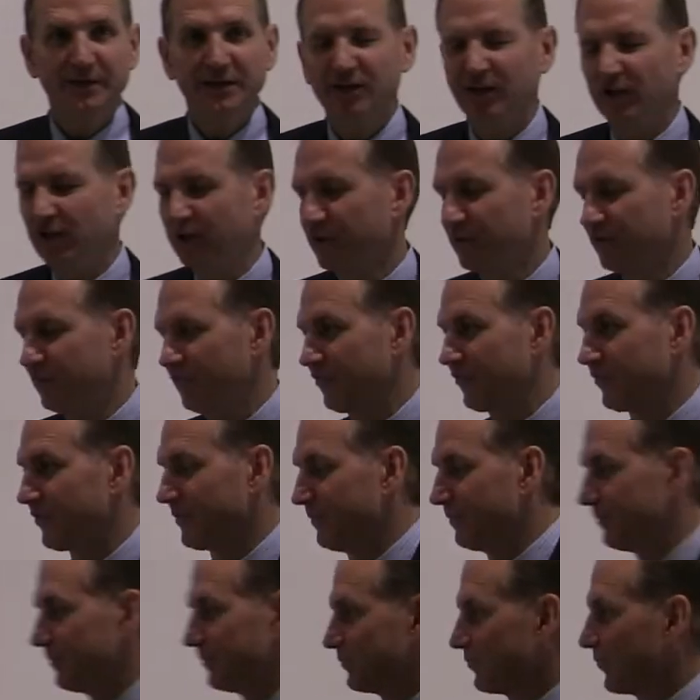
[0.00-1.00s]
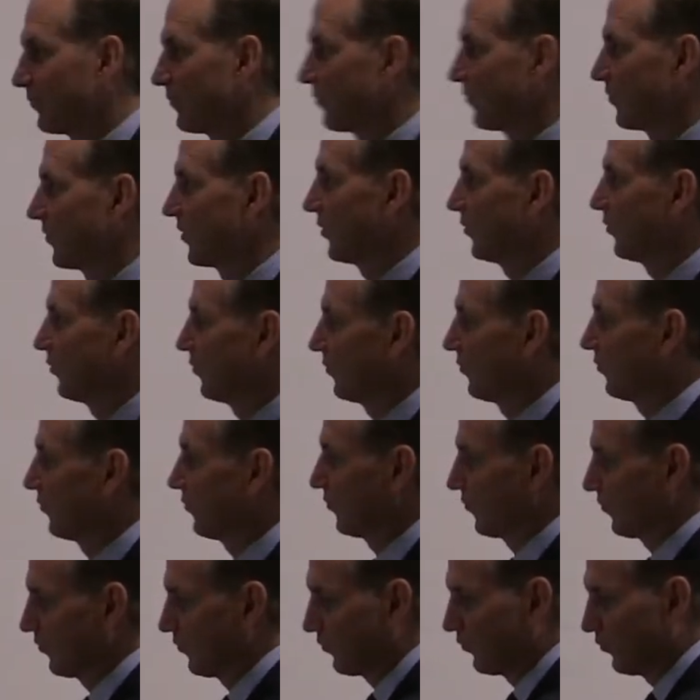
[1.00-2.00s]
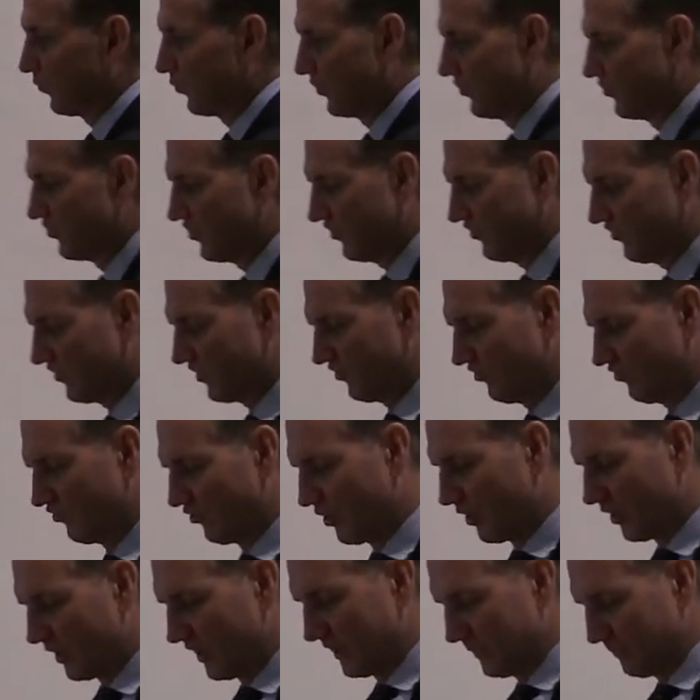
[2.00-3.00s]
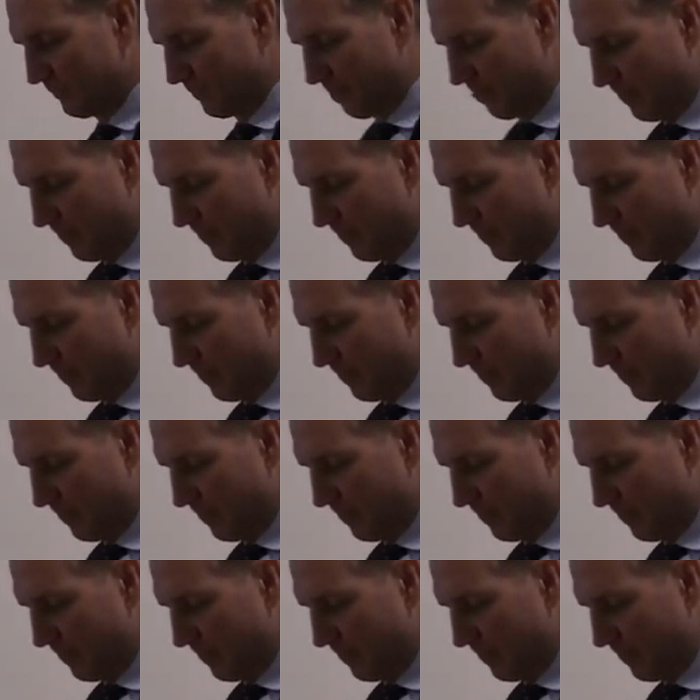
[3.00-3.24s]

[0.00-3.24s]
close with just a story.